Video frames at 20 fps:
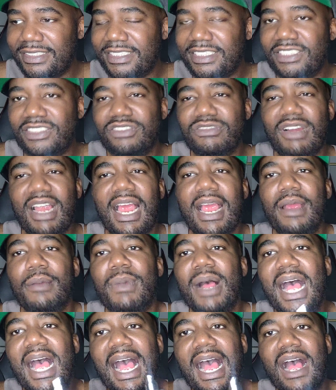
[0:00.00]

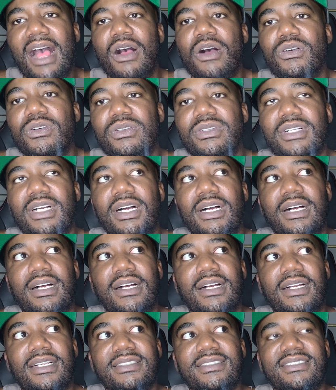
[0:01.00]
describe how
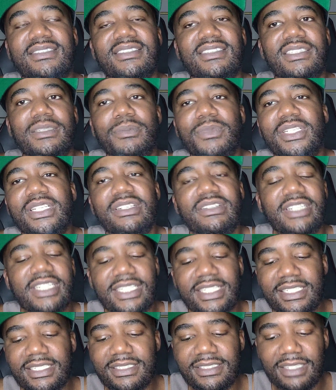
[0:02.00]
similar
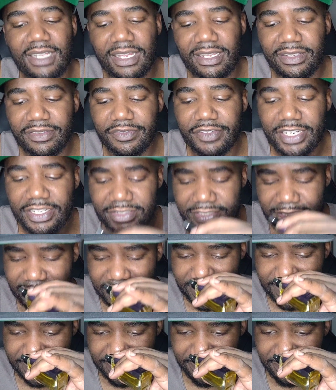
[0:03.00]
it is to other
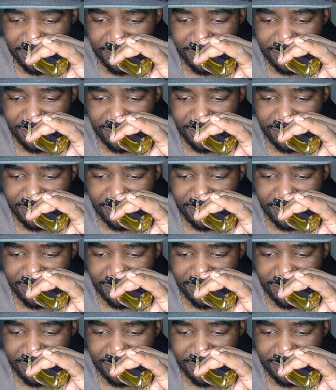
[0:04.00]
fragrances